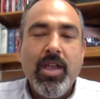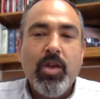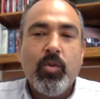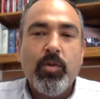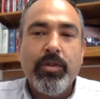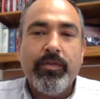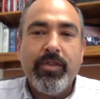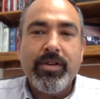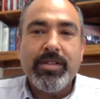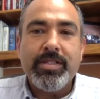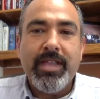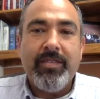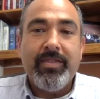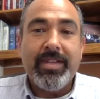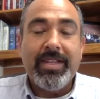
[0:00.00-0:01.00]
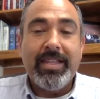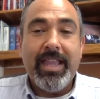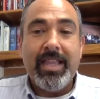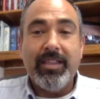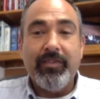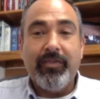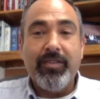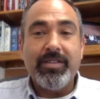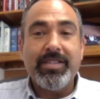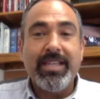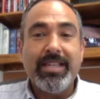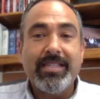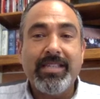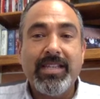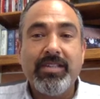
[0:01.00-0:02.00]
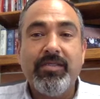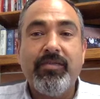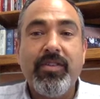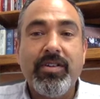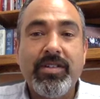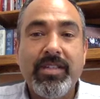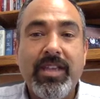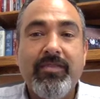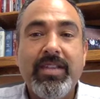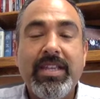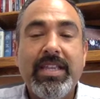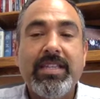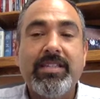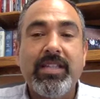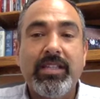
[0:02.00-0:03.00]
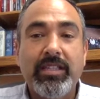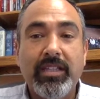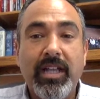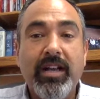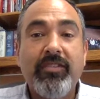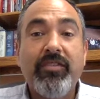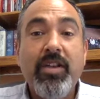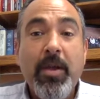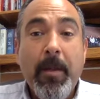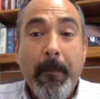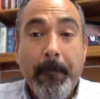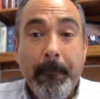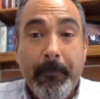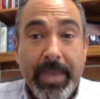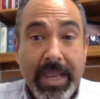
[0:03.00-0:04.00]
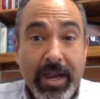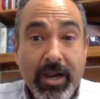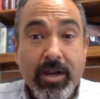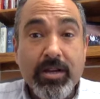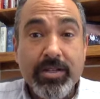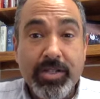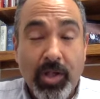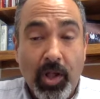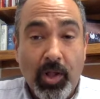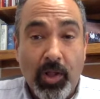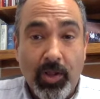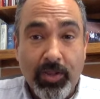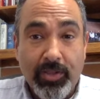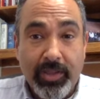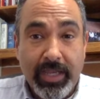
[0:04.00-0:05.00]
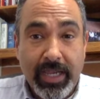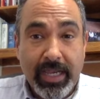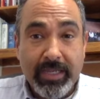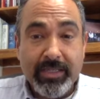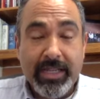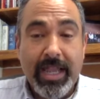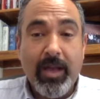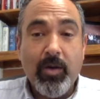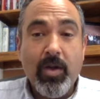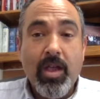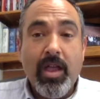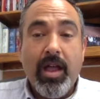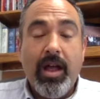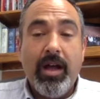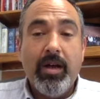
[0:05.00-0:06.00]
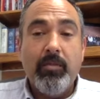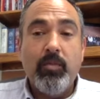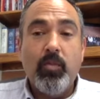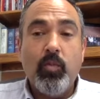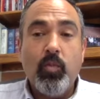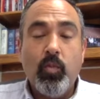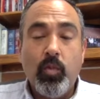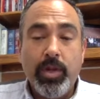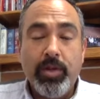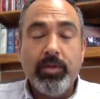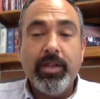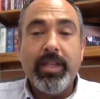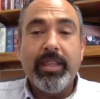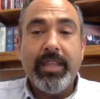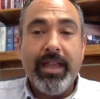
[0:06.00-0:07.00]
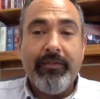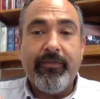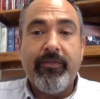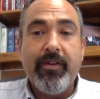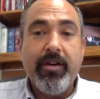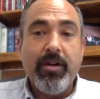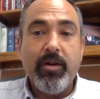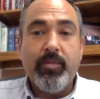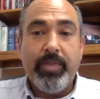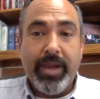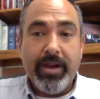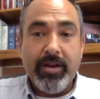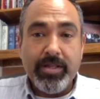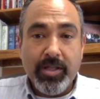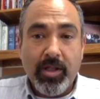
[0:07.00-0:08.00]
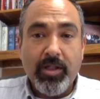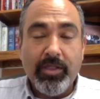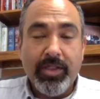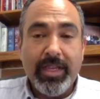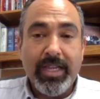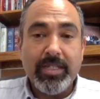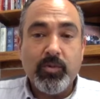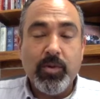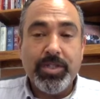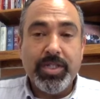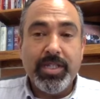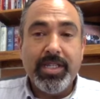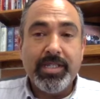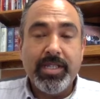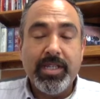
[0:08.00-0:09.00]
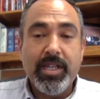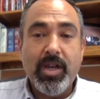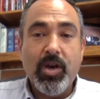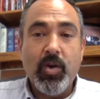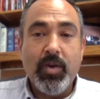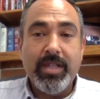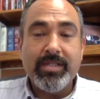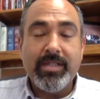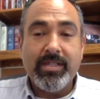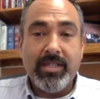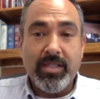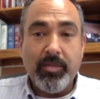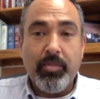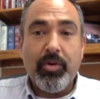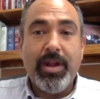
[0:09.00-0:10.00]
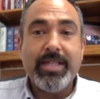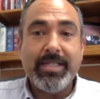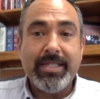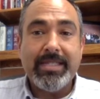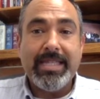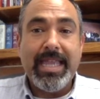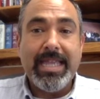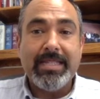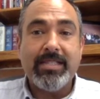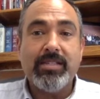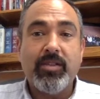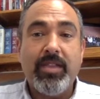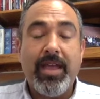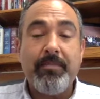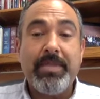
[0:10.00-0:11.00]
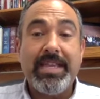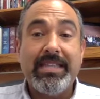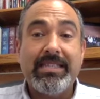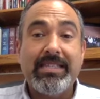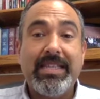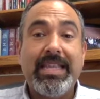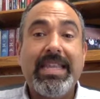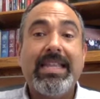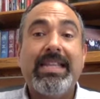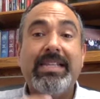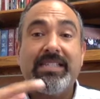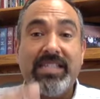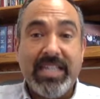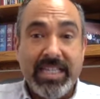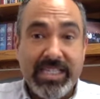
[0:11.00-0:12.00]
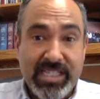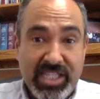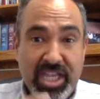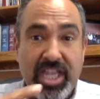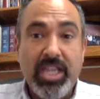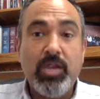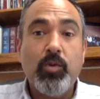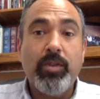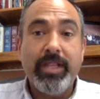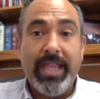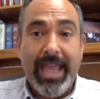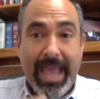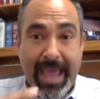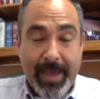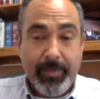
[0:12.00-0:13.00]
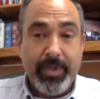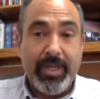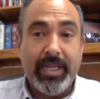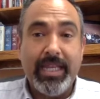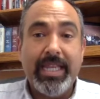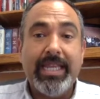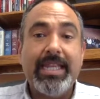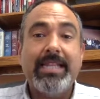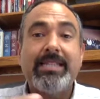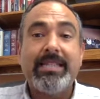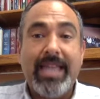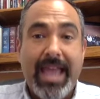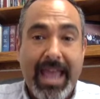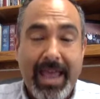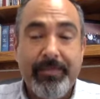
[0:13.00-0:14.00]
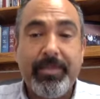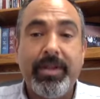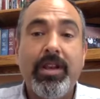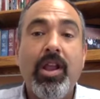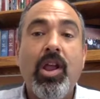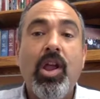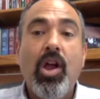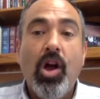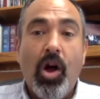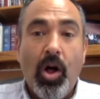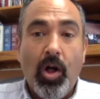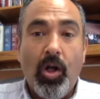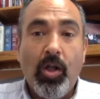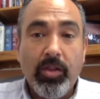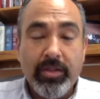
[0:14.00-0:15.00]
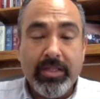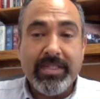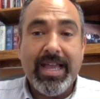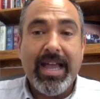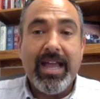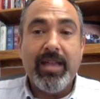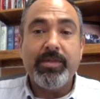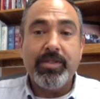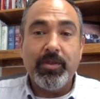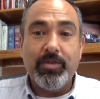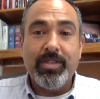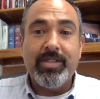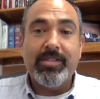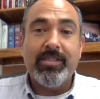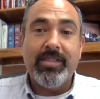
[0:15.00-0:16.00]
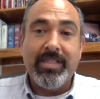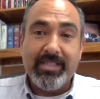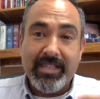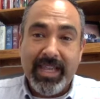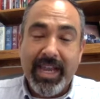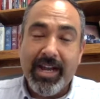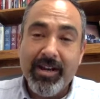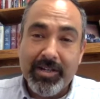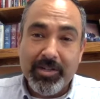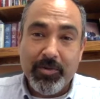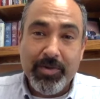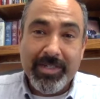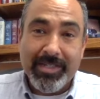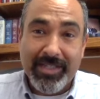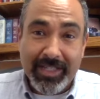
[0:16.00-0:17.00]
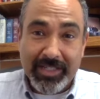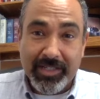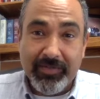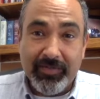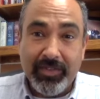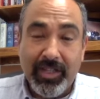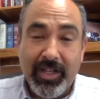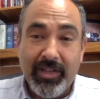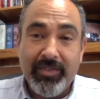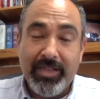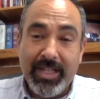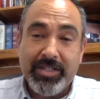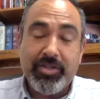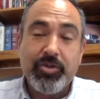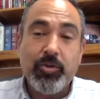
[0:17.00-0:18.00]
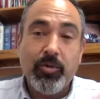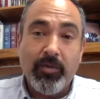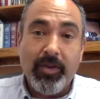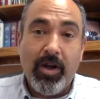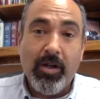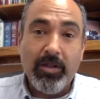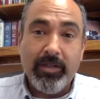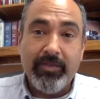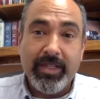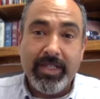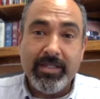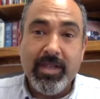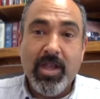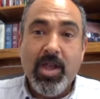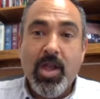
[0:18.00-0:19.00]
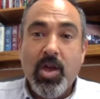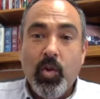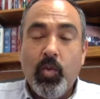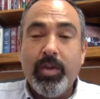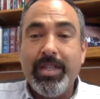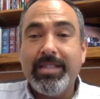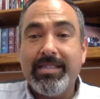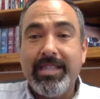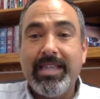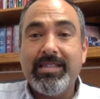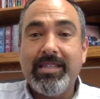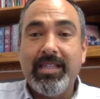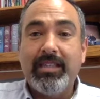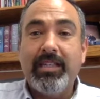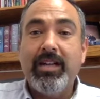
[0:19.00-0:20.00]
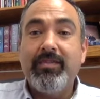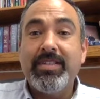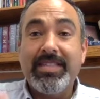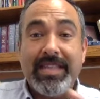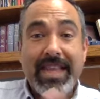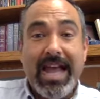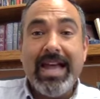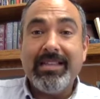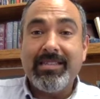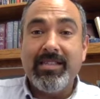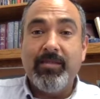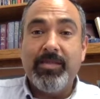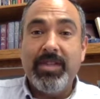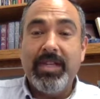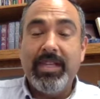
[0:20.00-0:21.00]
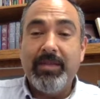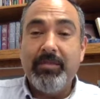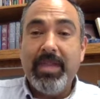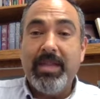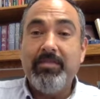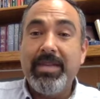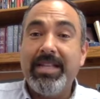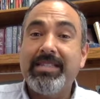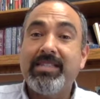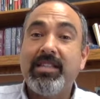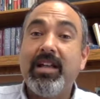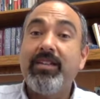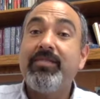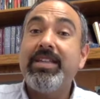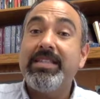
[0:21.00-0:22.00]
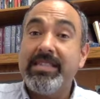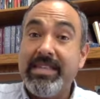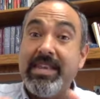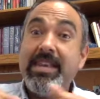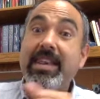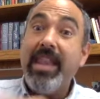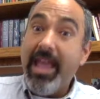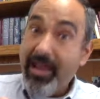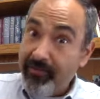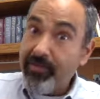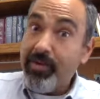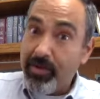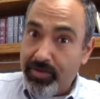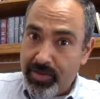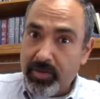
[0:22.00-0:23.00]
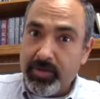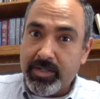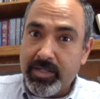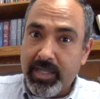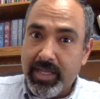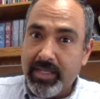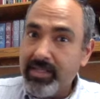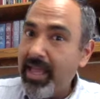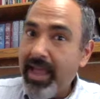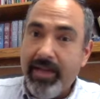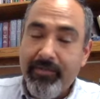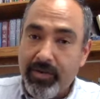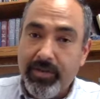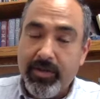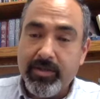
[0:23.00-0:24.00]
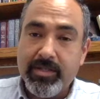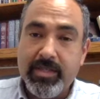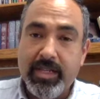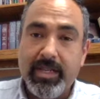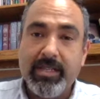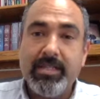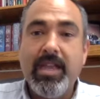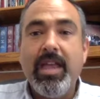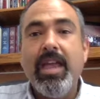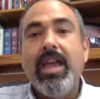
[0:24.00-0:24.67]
7, and the first thing it says in verse 7 is love bears all things. Now, when you look at that verb, bears all things, what you need to know is it's in the present tense. So that means that it's continually happening. It needs to happen all the time. So these characteristics of love, and that's true of all of these, when it says that love is not something, it means love is never those things, ever those things.